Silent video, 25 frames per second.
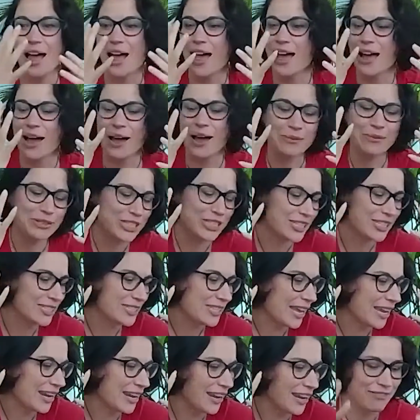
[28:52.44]
I would
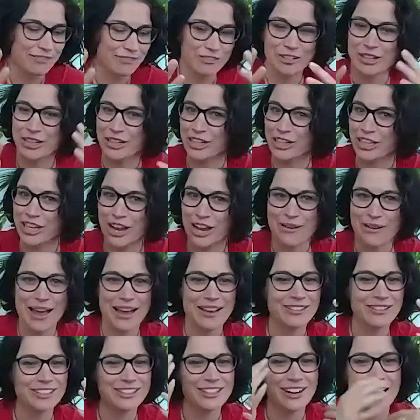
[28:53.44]
just say to everyone, go
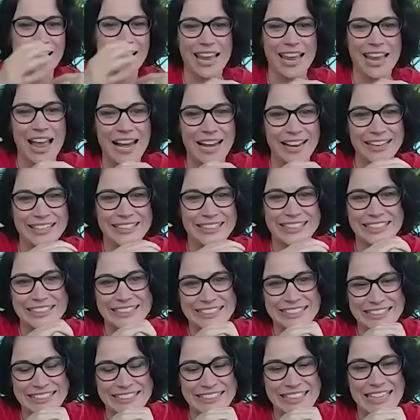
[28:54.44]
out, try Calle,
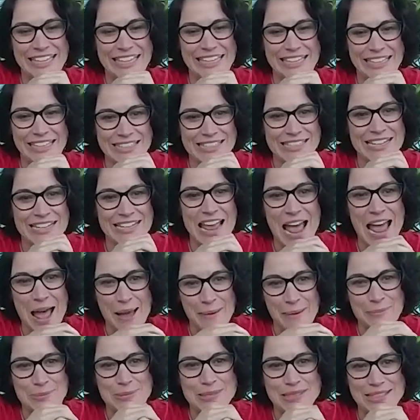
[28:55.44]
because it is an
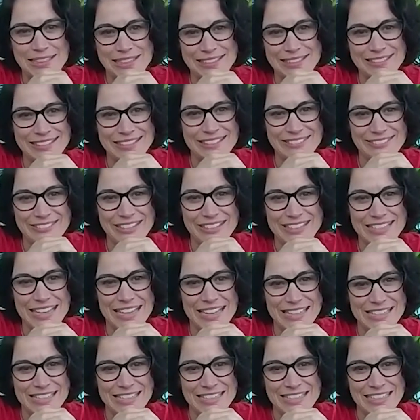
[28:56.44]
absolutely
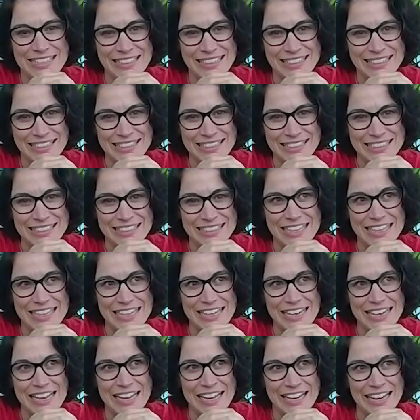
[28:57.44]
fantastic
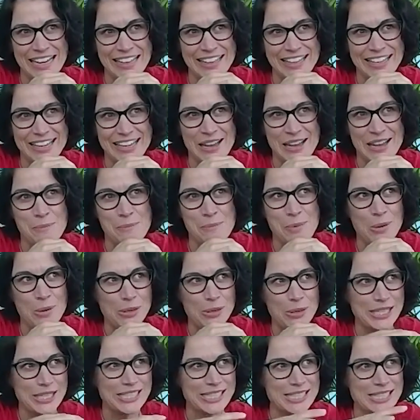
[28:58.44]
tequila. And I think it
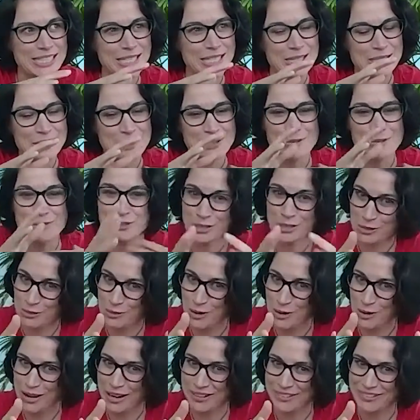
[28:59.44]
embodies who you
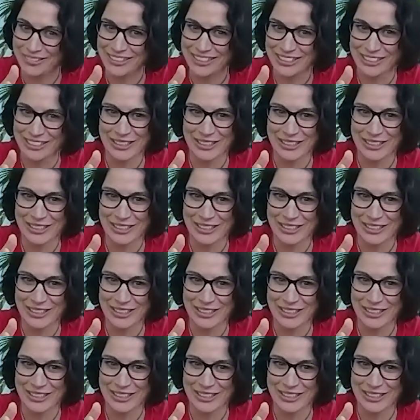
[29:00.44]
are. You